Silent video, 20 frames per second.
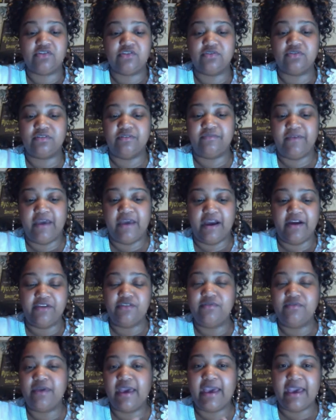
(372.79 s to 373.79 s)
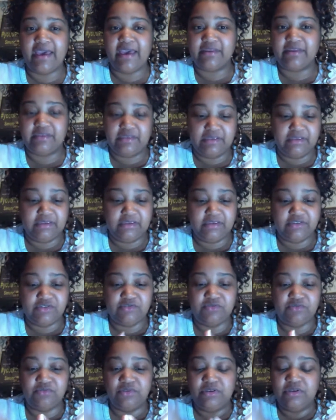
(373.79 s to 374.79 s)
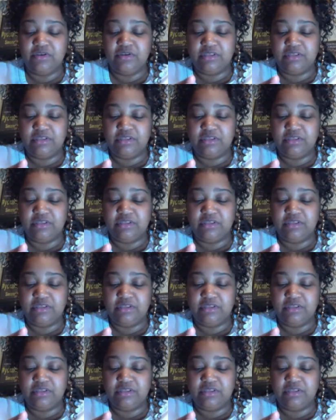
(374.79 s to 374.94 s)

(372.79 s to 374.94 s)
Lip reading: So the value added is you